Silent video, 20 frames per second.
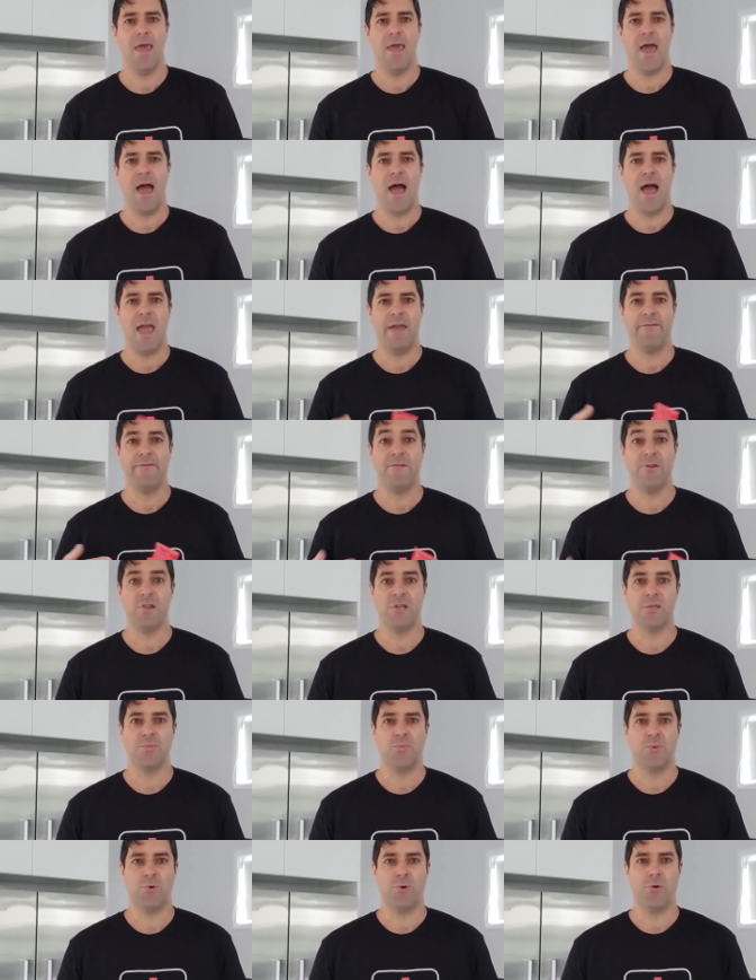And for this
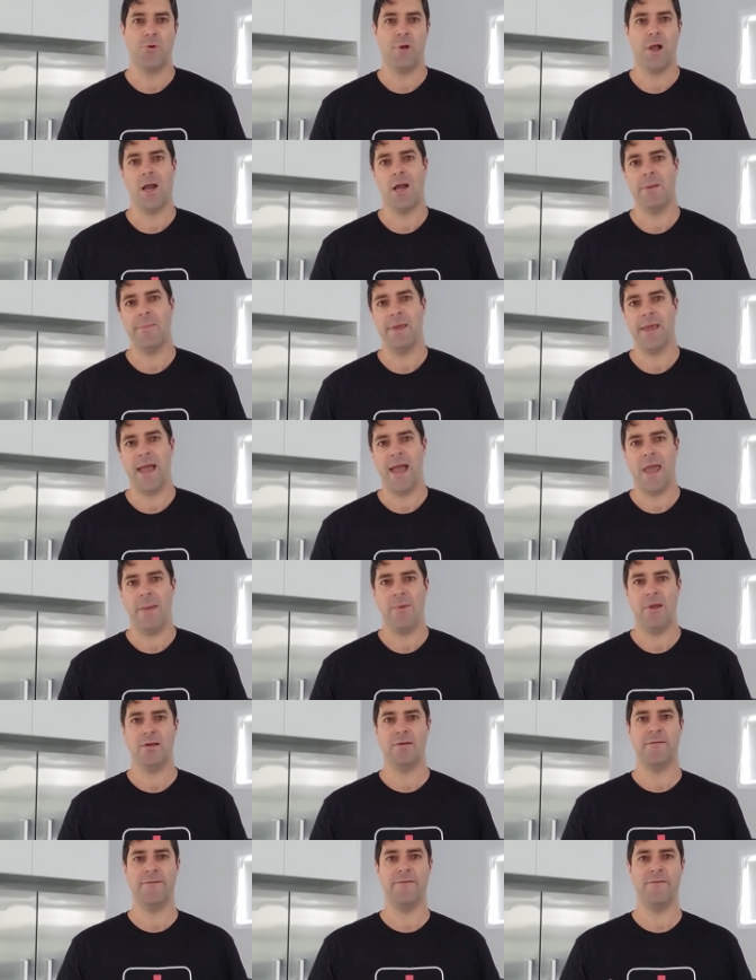brew, I'm going to be aiming to